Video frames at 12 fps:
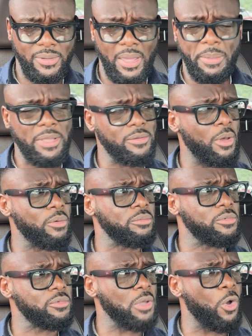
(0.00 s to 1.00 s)
I mean, don't
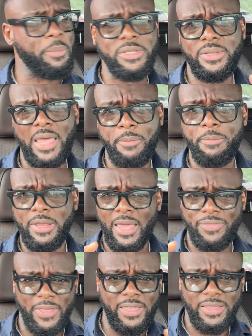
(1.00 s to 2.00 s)
hold me to that, but
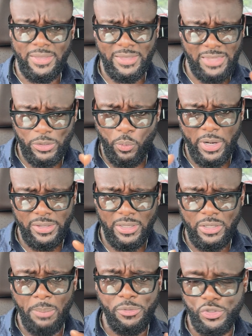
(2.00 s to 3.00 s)
I think that's what the
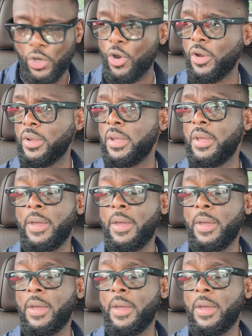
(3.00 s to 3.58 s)
numbers are.